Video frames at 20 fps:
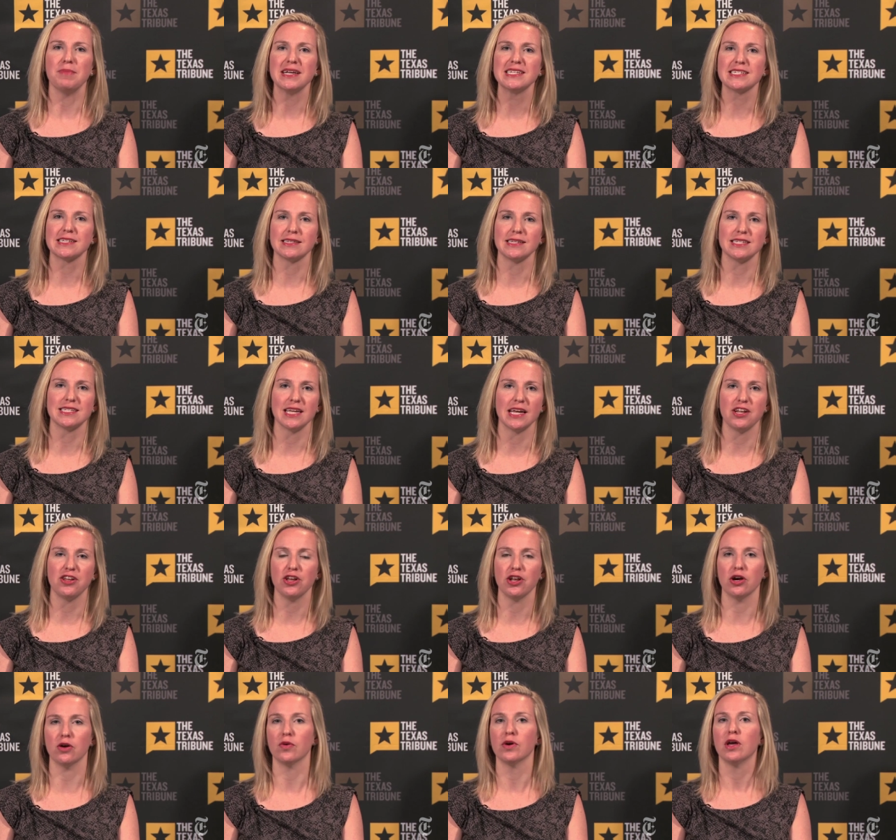basically said,
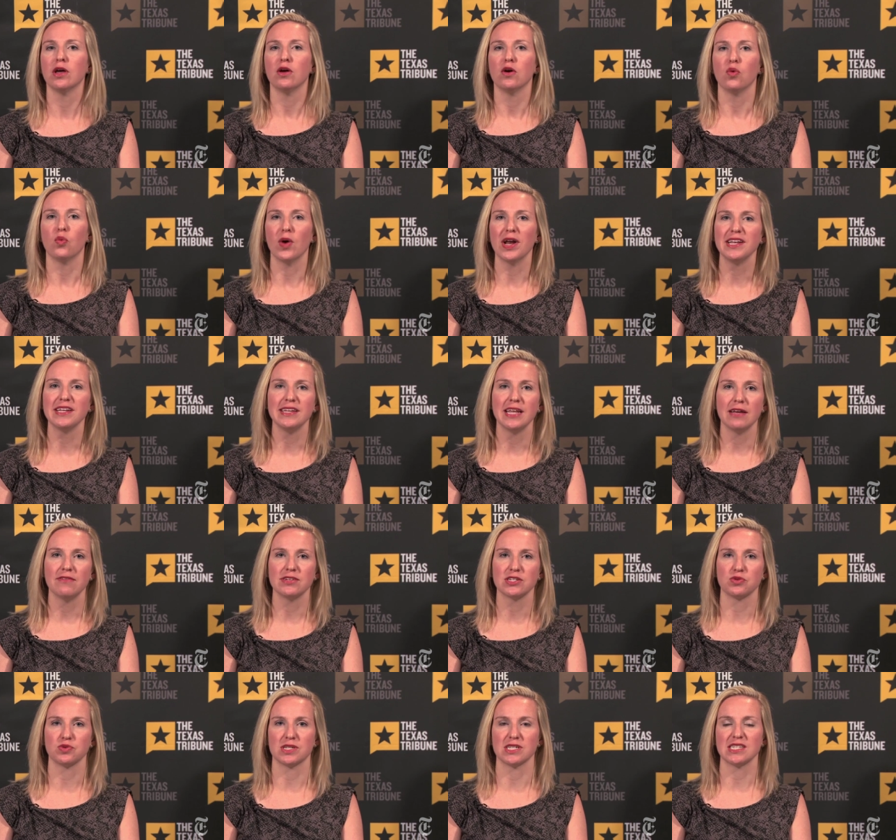you know, Wendy
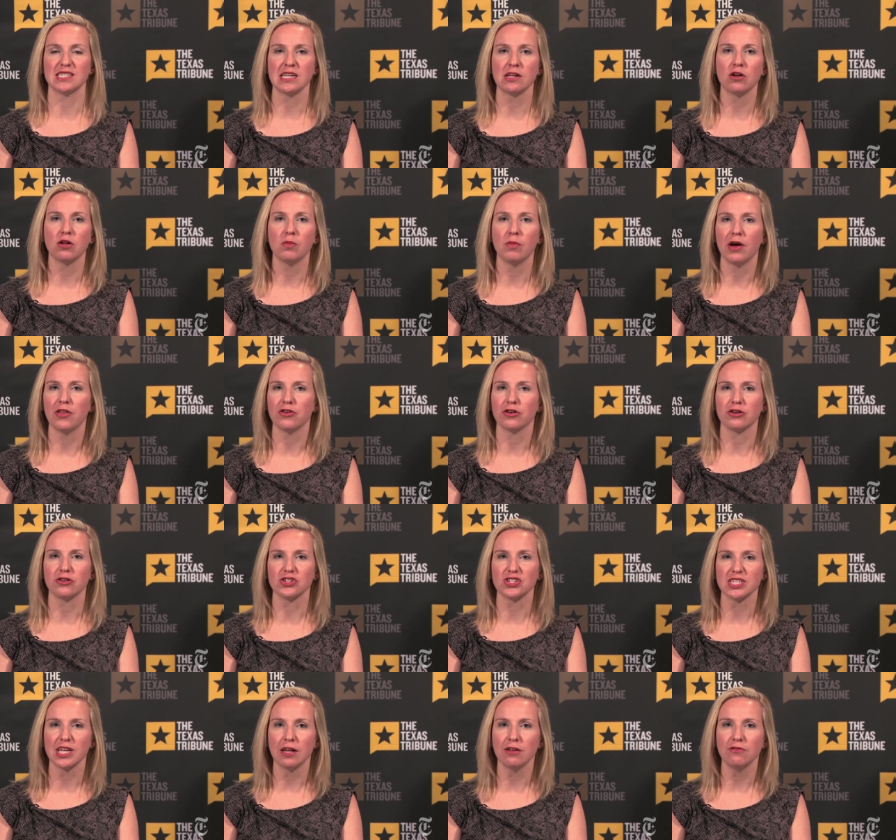Davis was a single mother
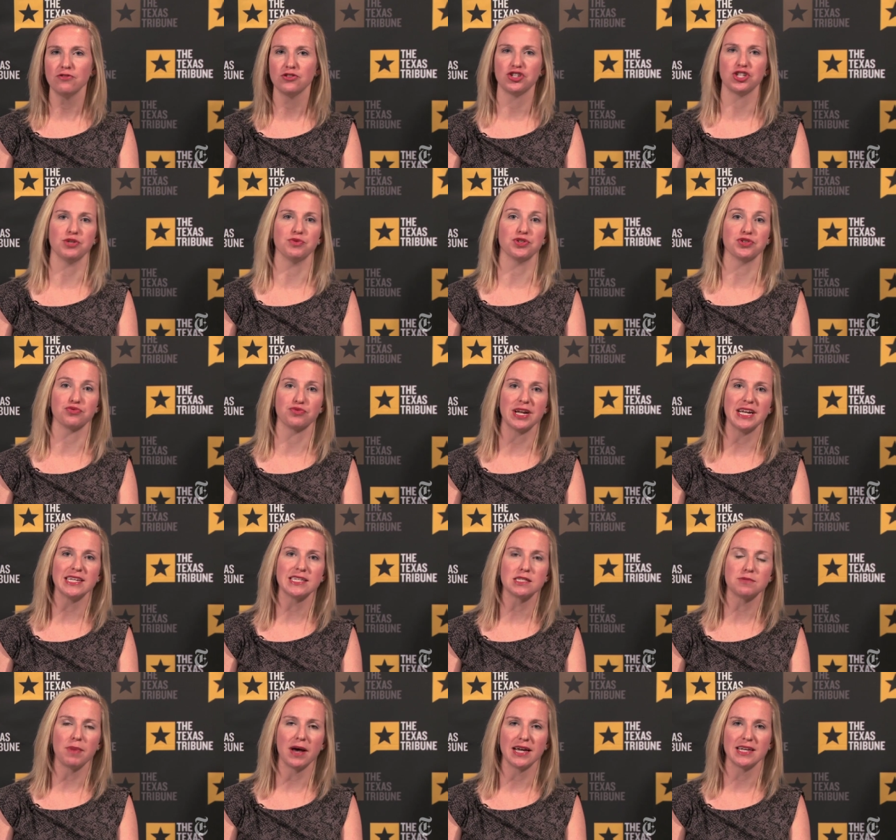herself. She was
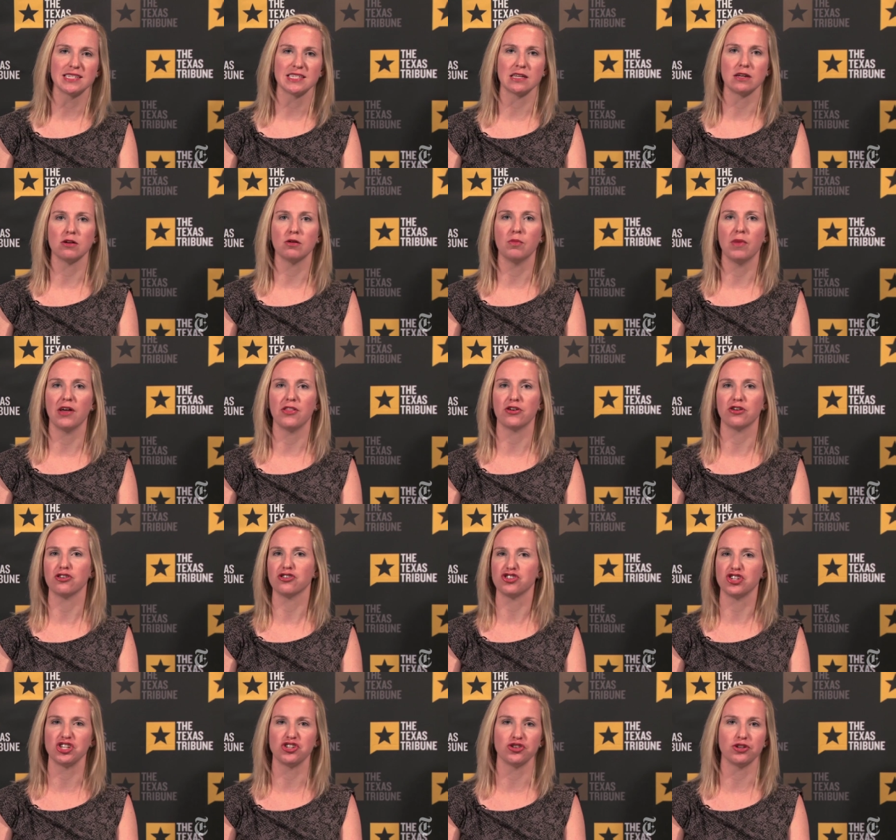raised by a single mother.
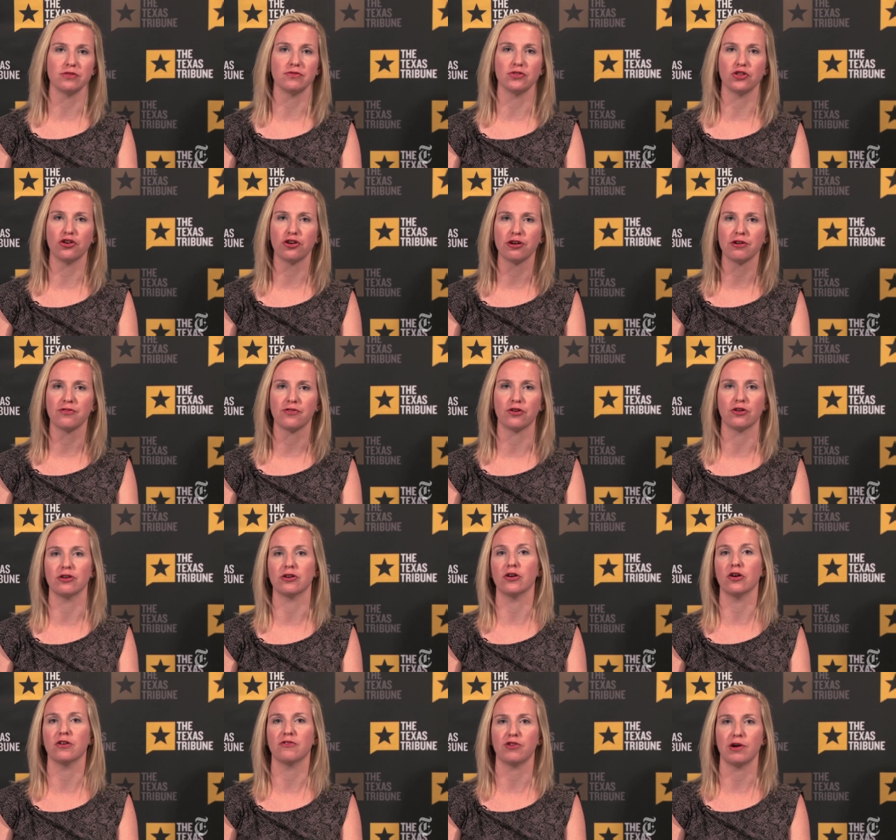She should have learned
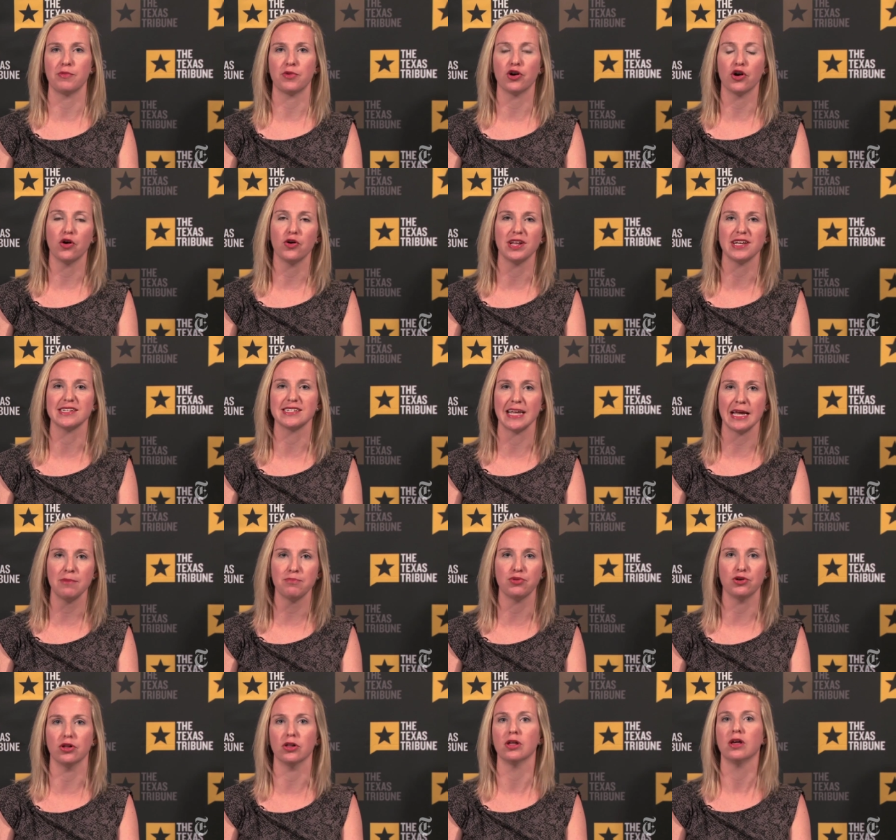her, from her own
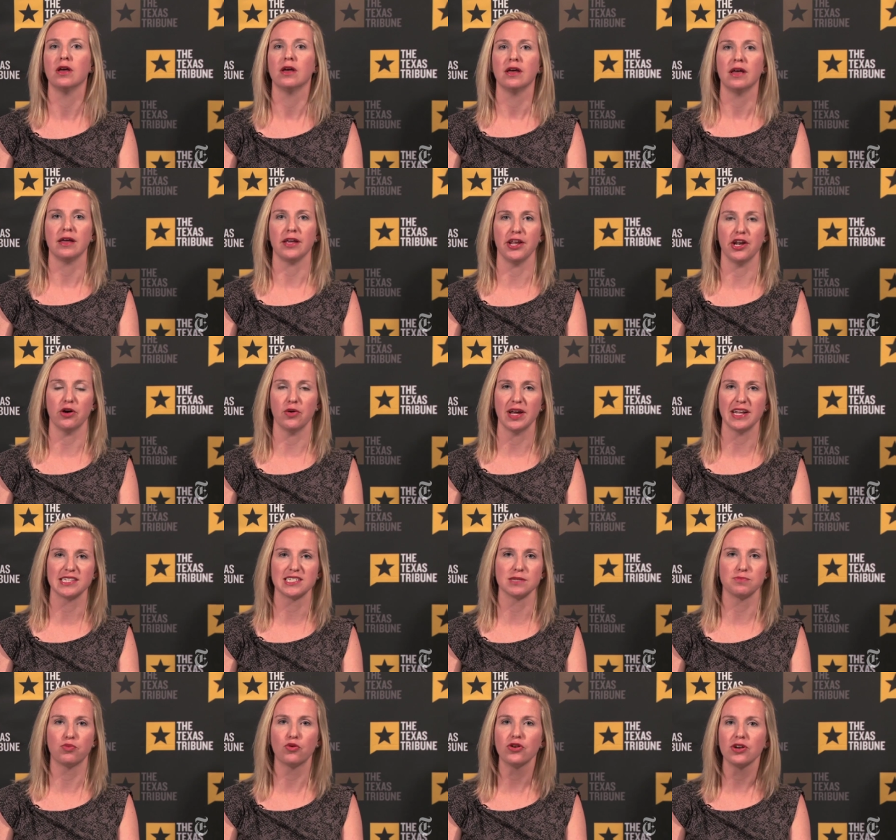example, you know, and
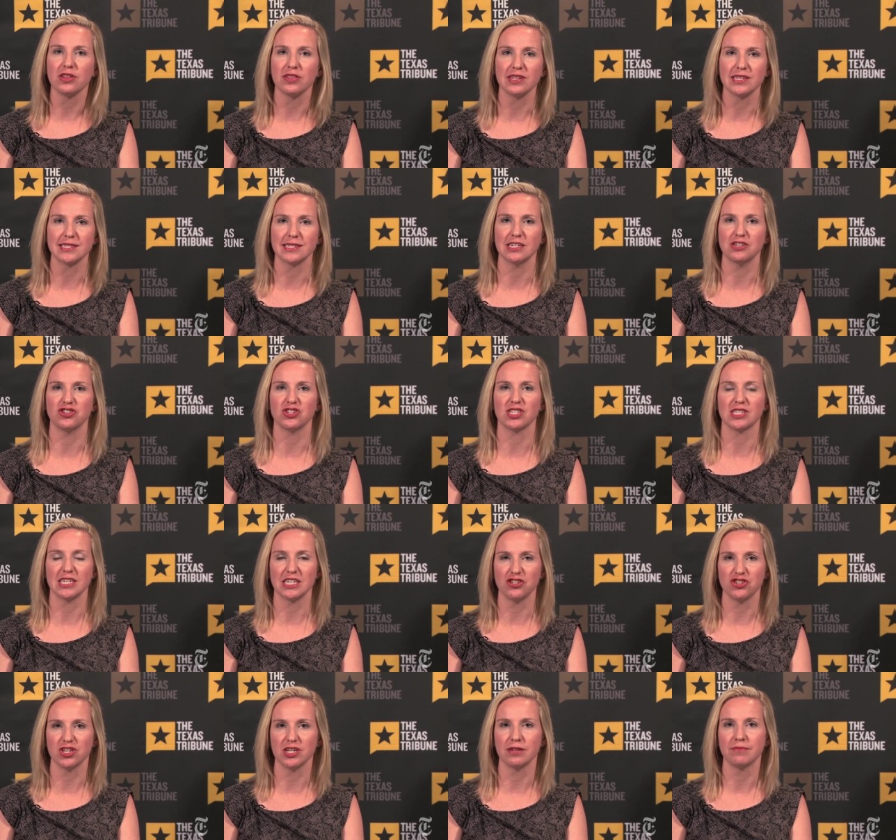supported this
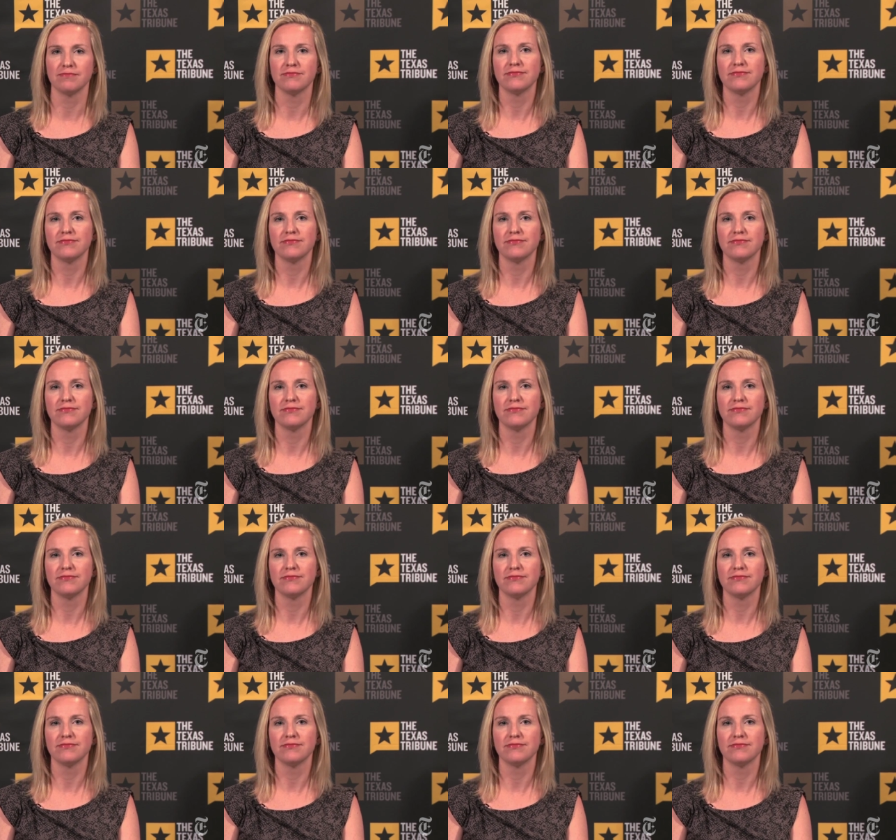legislation.